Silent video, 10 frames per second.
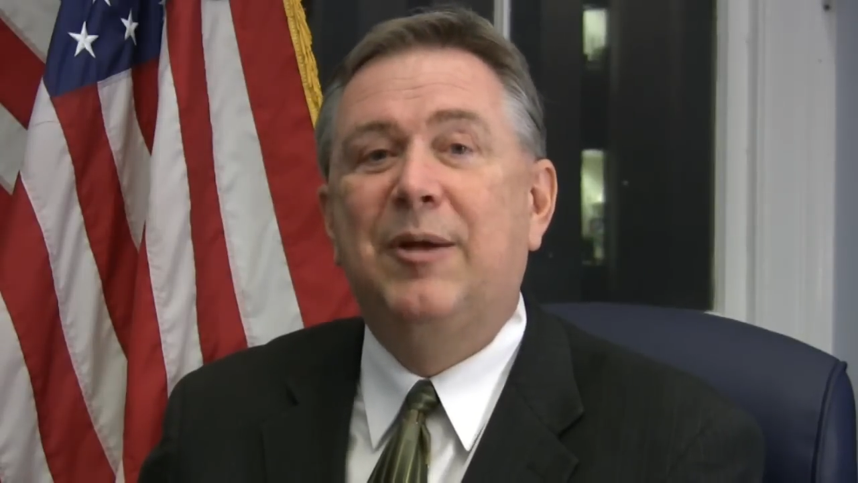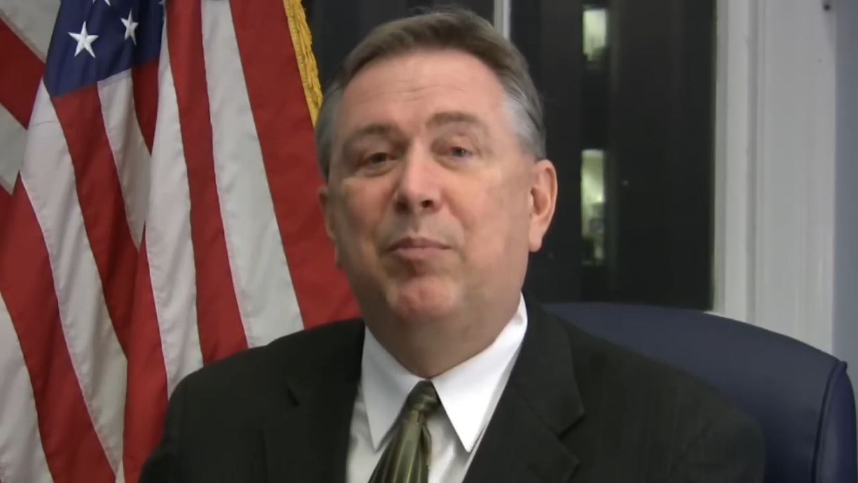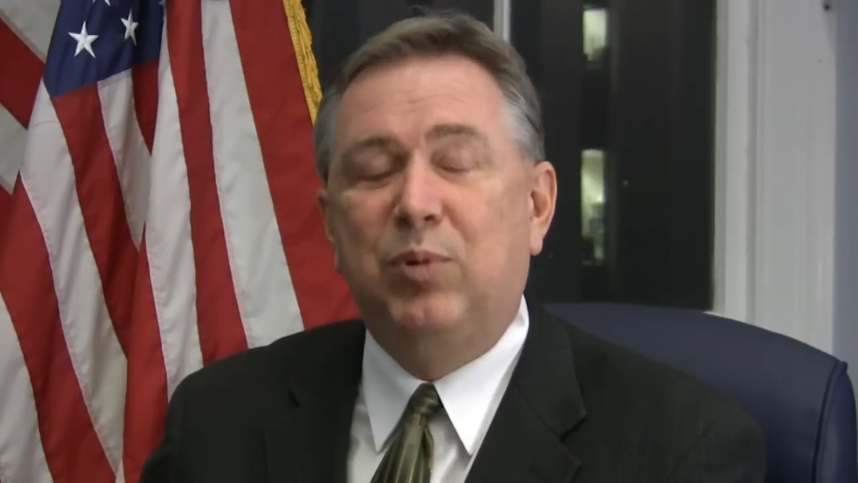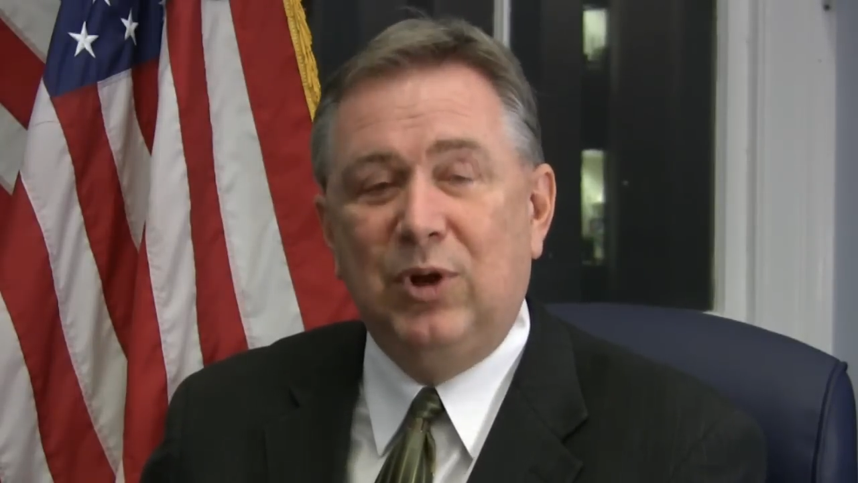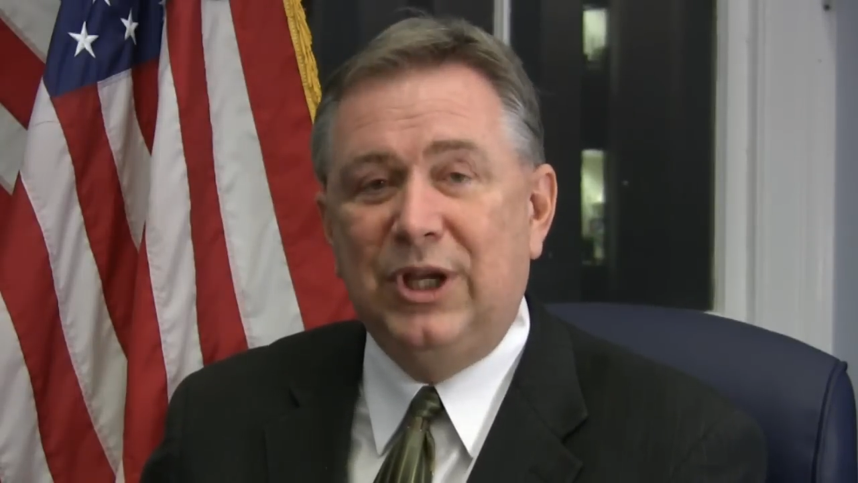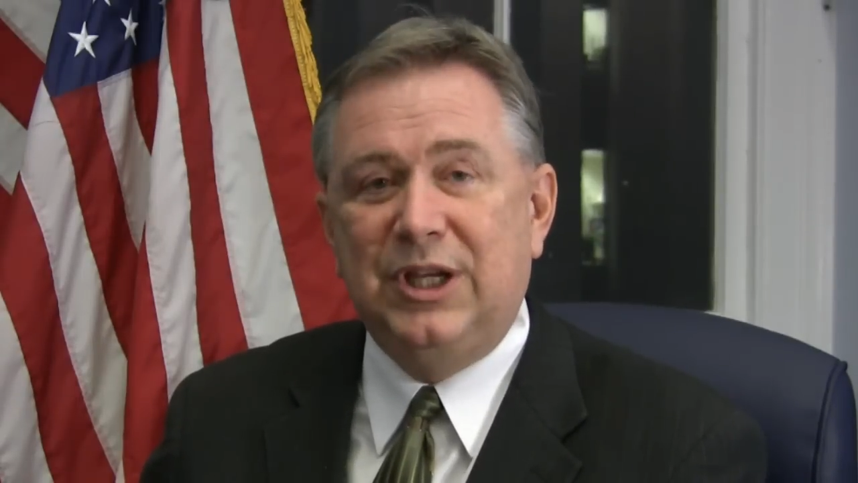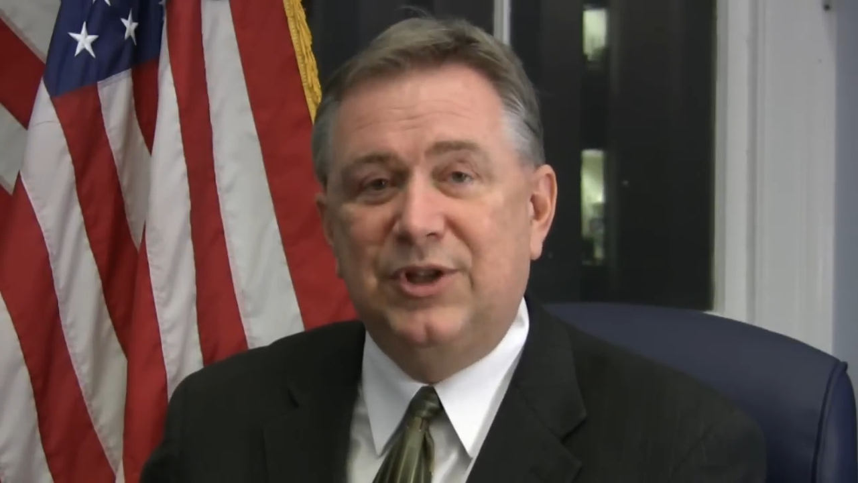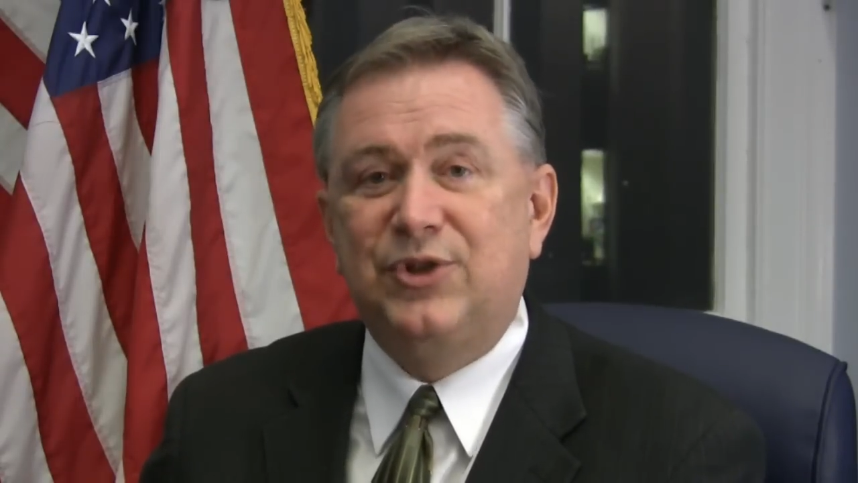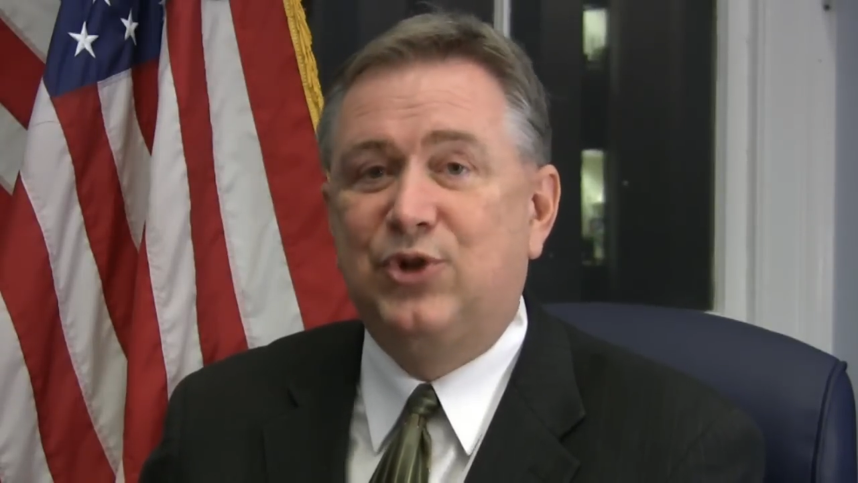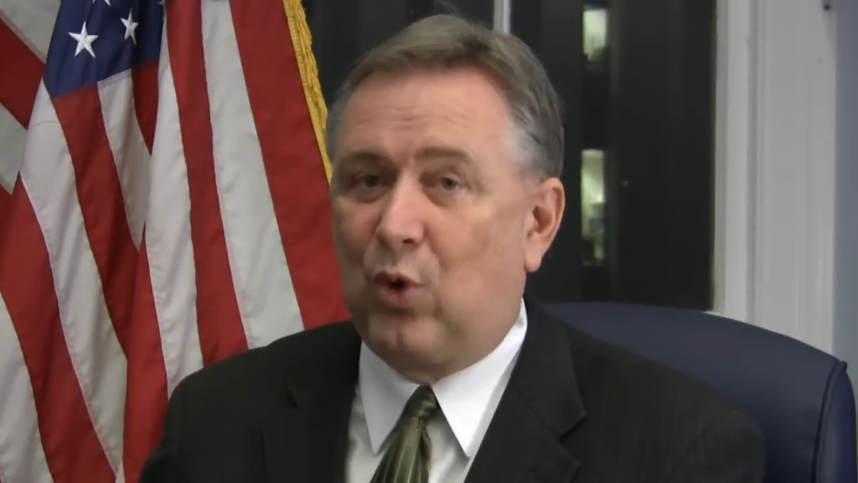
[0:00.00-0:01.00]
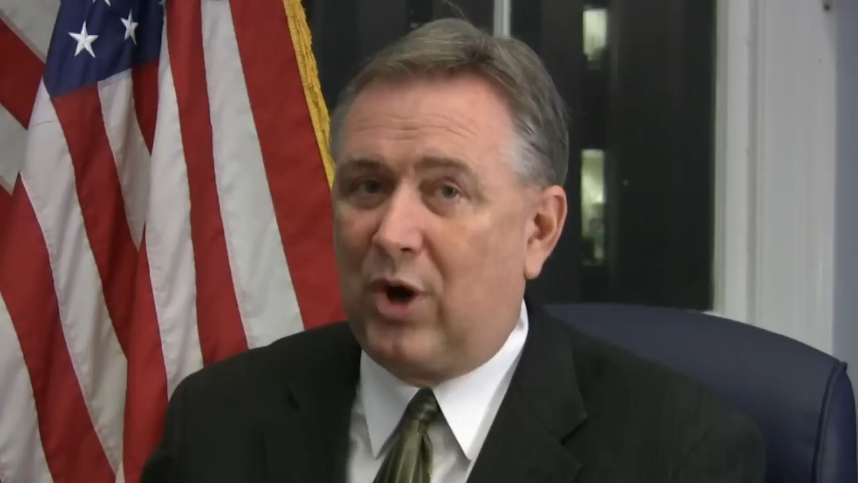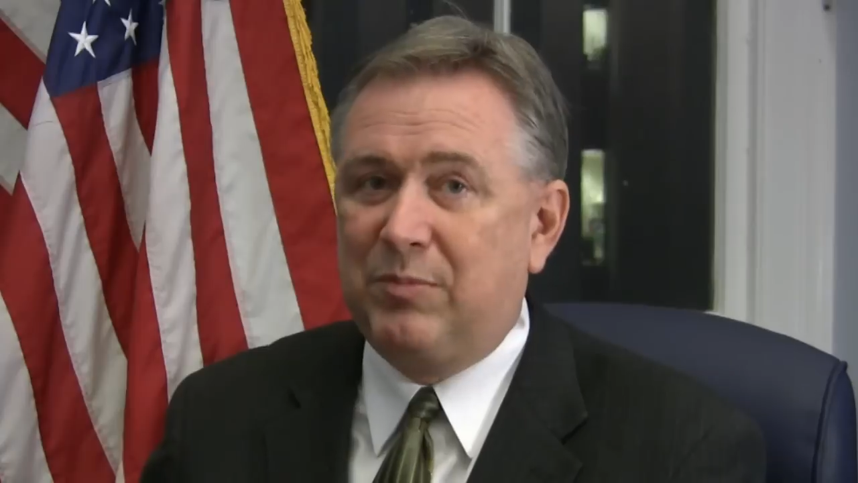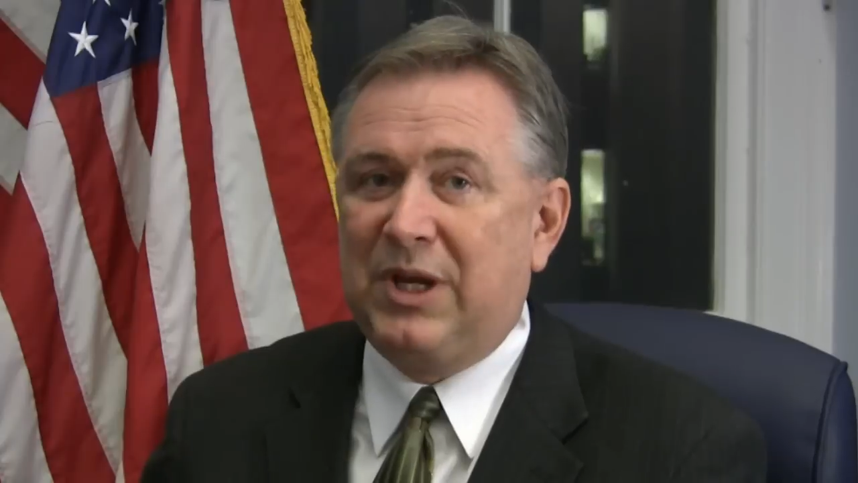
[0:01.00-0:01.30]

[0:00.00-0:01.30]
and please join